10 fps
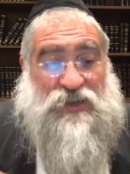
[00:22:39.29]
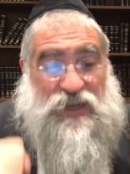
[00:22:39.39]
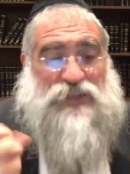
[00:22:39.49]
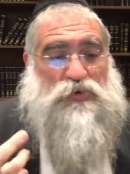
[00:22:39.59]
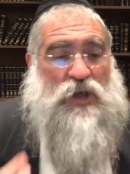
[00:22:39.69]

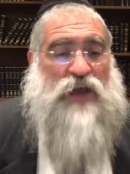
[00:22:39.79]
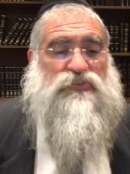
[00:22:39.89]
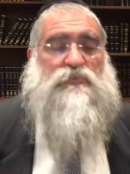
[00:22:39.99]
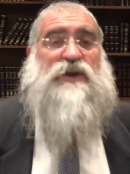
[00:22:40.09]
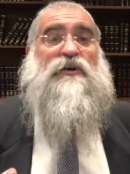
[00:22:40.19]
That's where you have
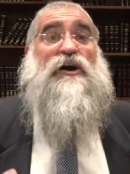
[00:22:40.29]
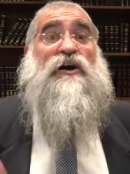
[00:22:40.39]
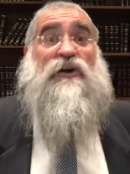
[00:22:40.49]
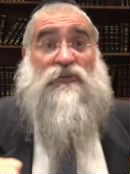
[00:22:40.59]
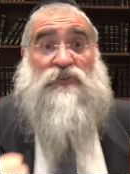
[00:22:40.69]
to make a,
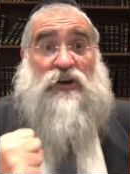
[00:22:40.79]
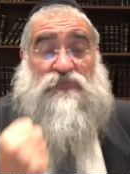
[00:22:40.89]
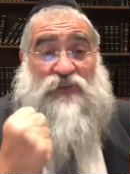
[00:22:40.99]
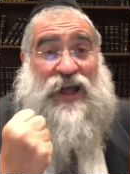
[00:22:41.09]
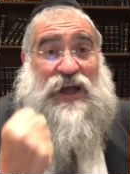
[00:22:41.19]
a, a
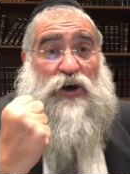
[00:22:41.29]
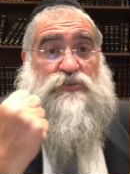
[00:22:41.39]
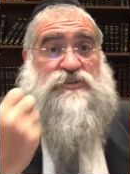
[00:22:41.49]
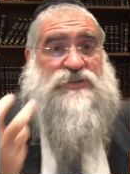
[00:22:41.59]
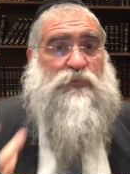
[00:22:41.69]
vow
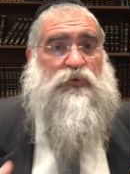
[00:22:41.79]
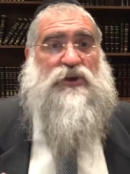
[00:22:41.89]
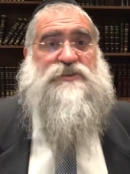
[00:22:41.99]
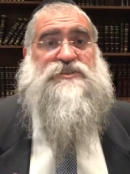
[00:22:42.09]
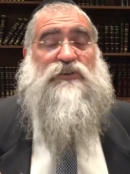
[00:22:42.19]
to
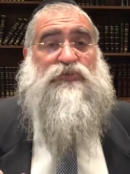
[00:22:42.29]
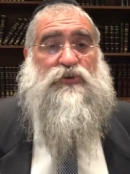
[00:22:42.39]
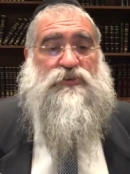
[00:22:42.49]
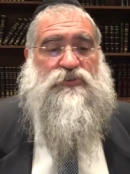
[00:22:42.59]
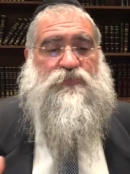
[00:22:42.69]
separate yourself
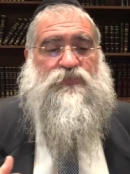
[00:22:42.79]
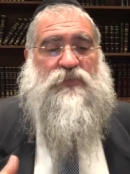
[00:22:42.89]
for it.